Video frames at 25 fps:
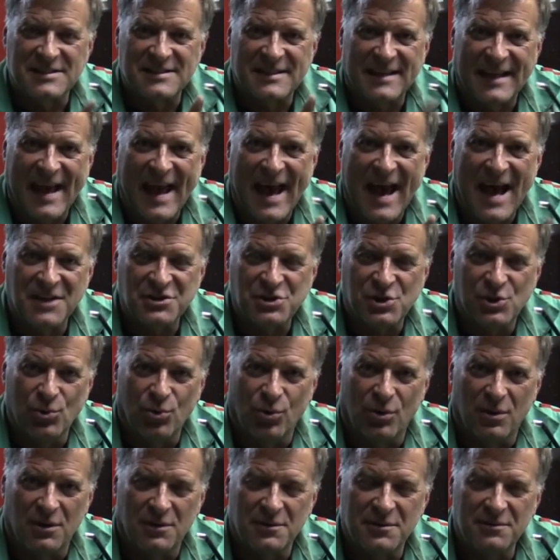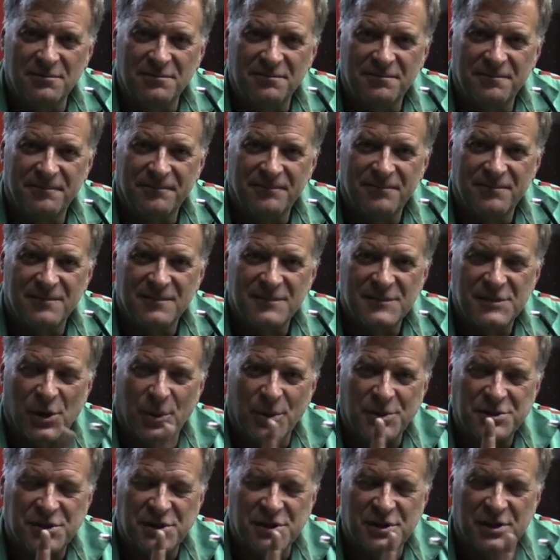is a gas cooled,
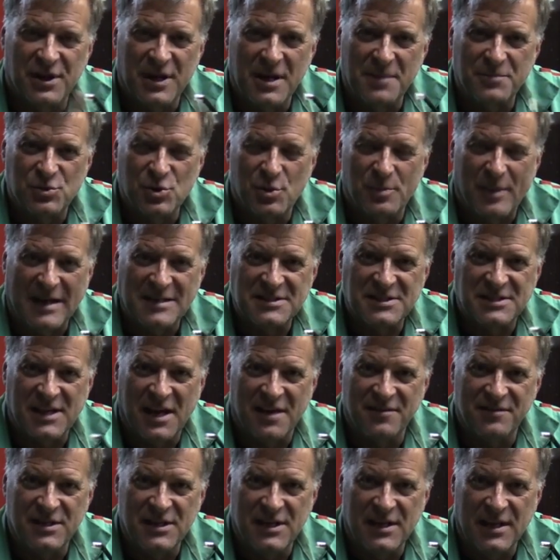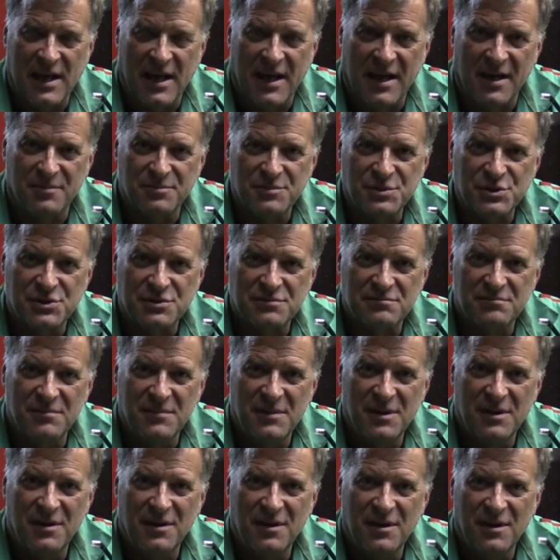so it's good up to about 70 amps,
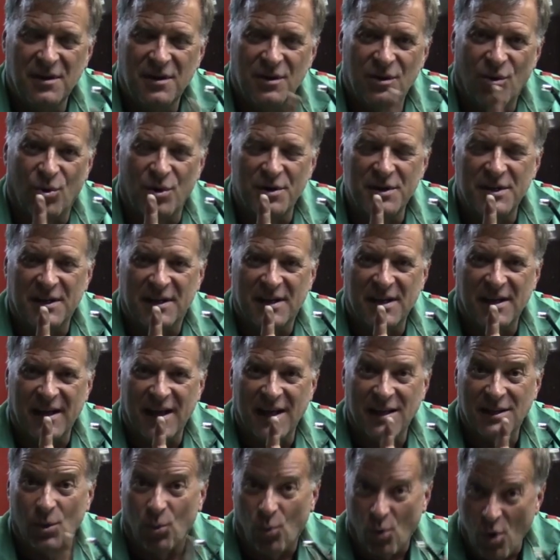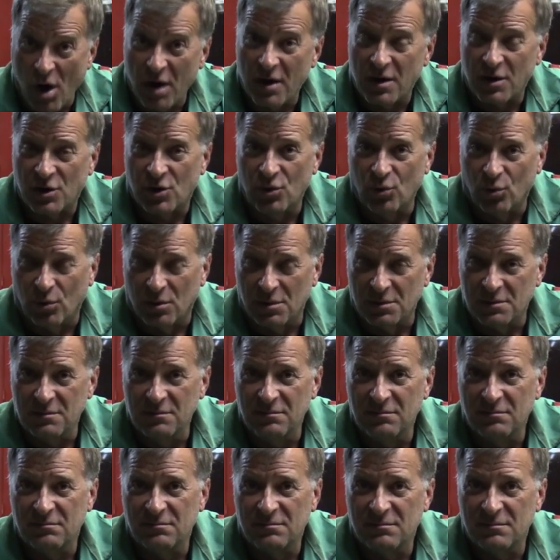or you can get the water cooled,
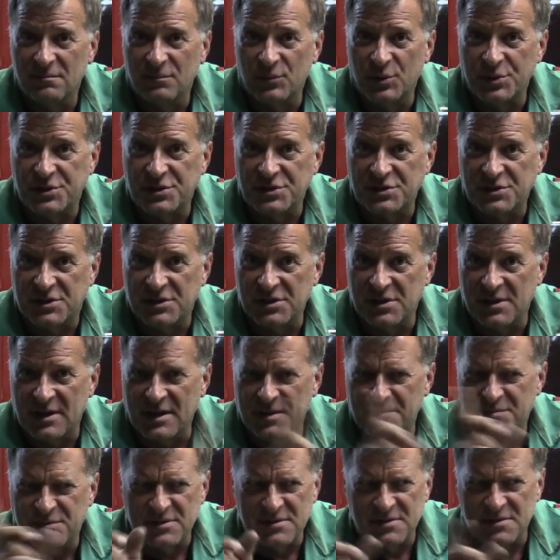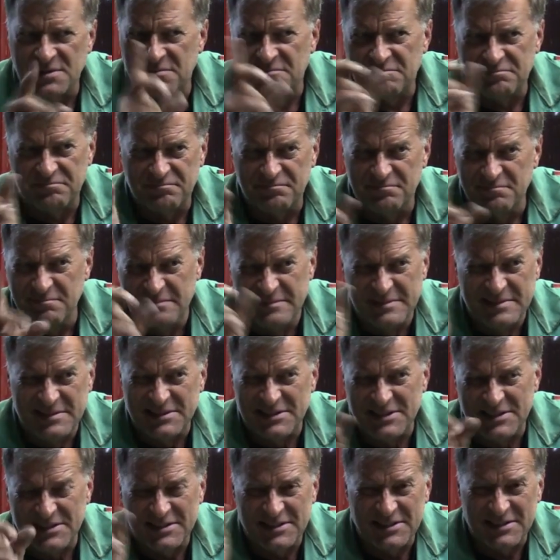which is good up to
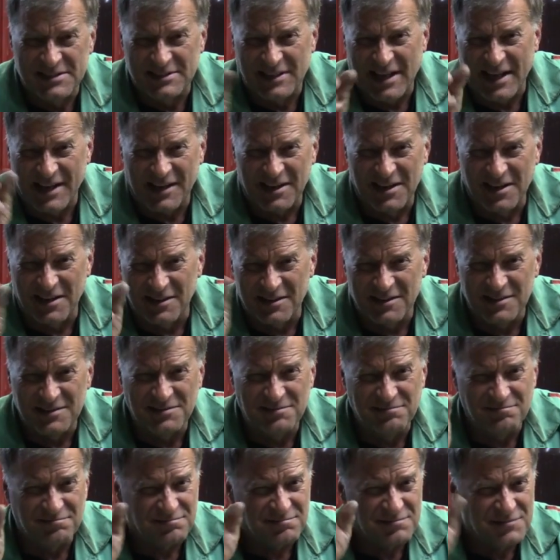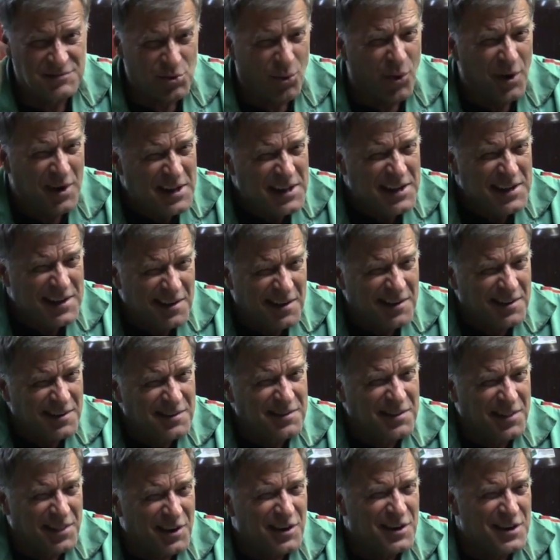uh, like 120,
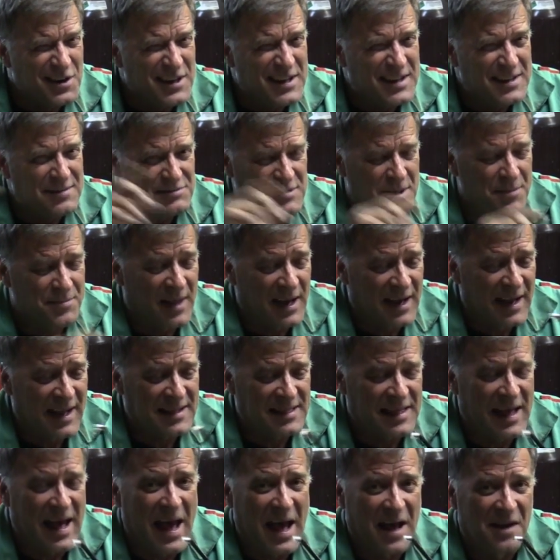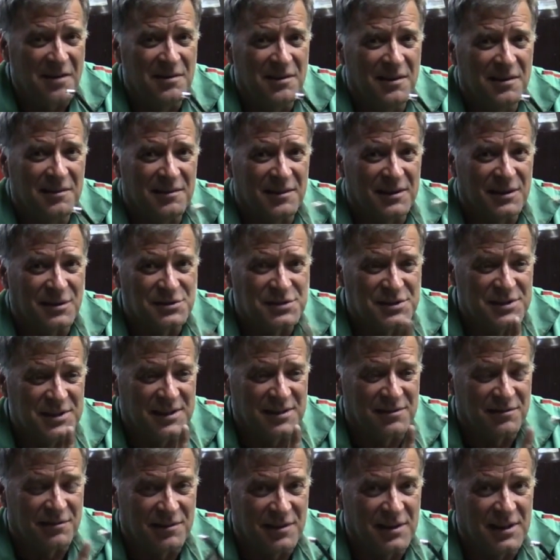130, something like that. You know, so you
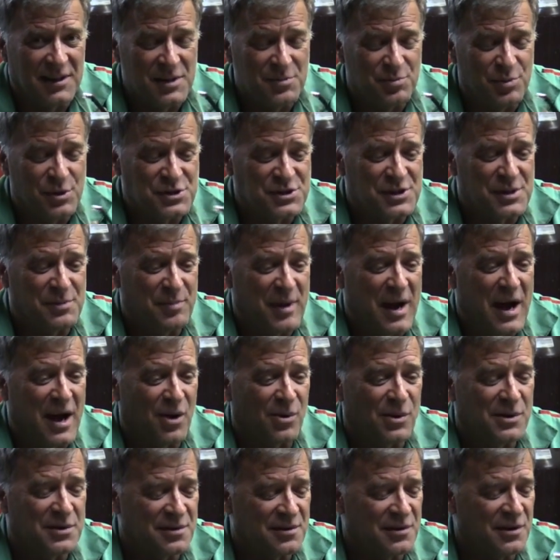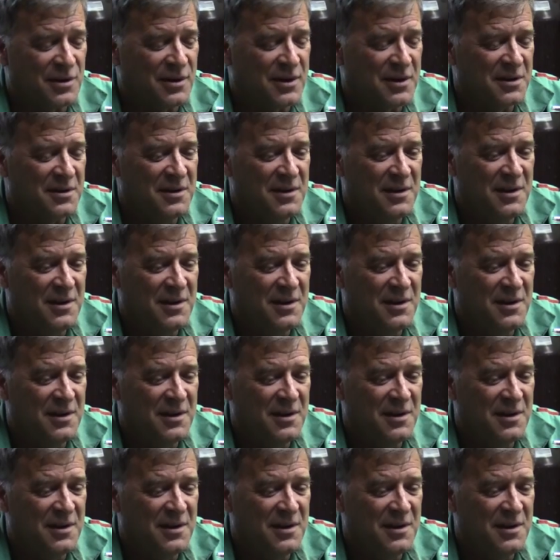can really push some power through it.